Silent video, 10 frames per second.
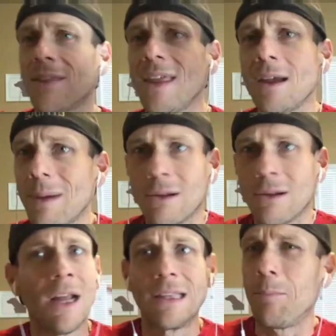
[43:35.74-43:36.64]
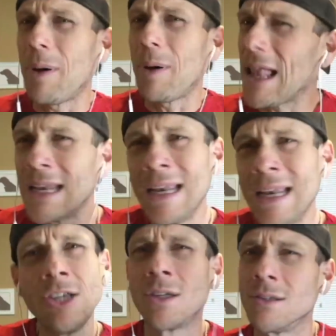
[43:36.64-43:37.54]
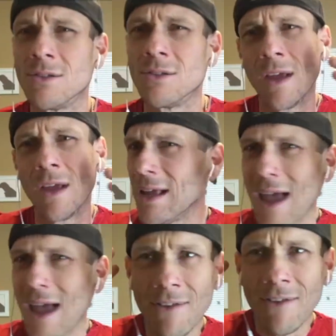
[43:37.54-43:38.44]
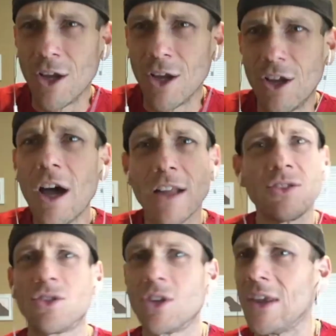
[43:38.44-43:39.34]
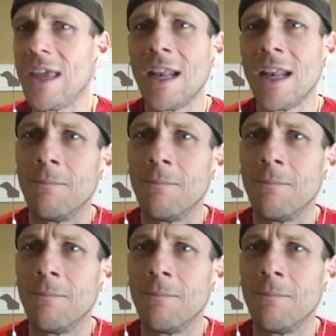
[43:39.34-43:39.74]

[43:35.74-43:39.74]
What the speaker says: I think about the Polynesians having the guts to get